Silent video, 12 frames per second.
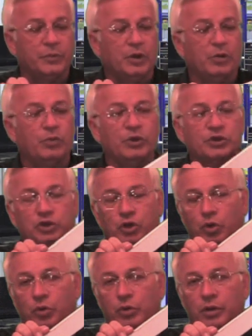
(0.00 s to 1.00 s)
A rich
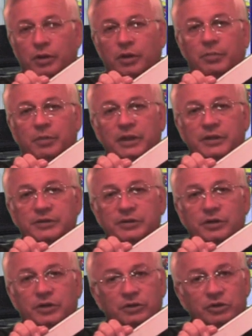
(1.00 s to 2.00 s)
code means
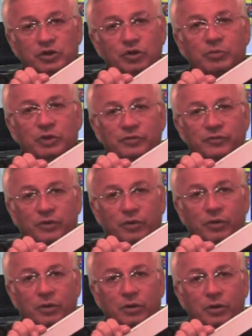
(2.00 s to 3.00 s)
there's too much
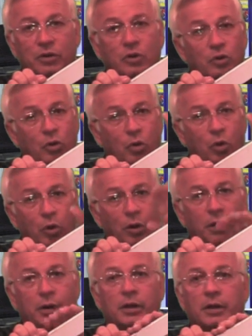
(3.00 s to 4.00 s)
fuel,
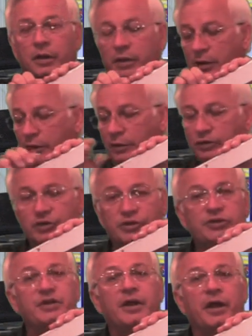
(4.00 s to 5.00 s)
or there's
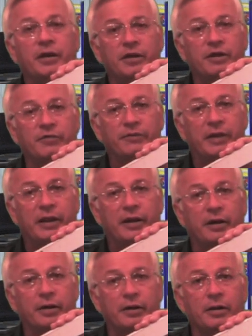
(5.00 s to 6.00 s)
just not enough
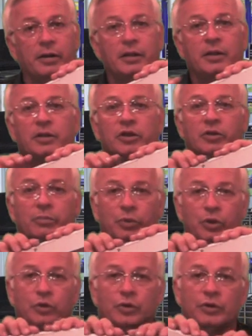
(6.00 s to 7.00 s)
air. The
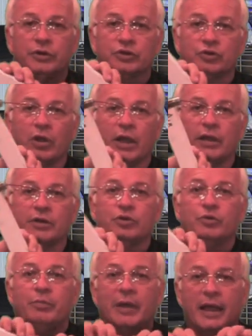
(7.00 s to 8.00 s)
computer is trying to
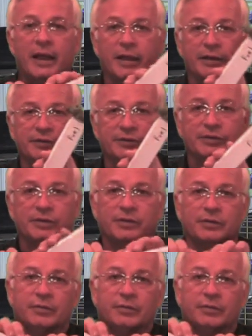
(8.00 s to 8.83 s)
balance.